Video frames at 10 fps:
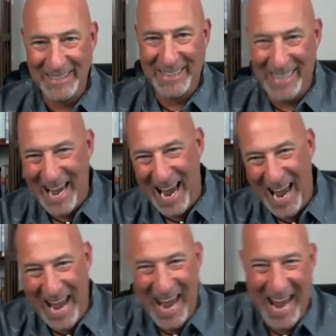
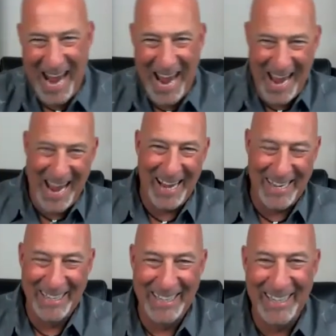
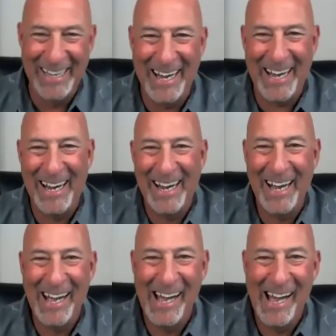
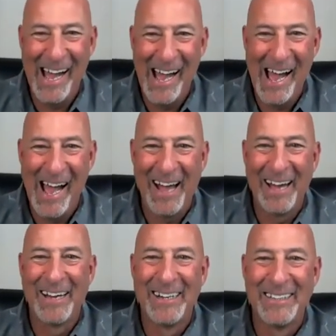
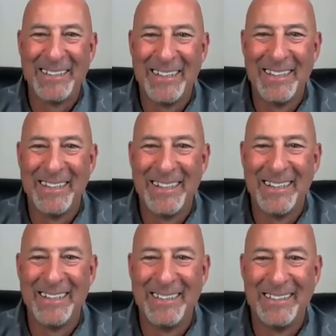
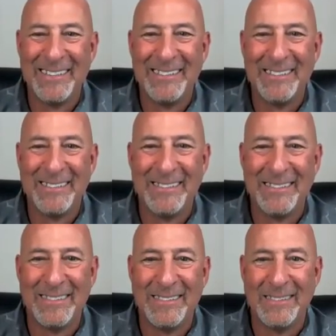
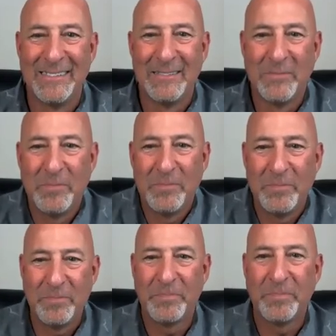
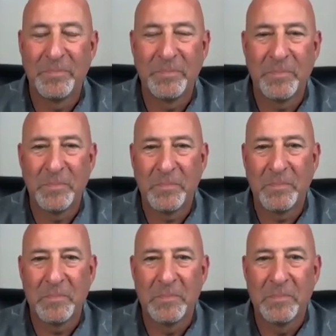
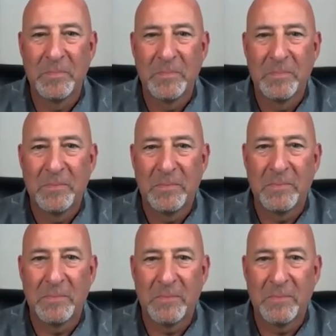This person isn't speaking.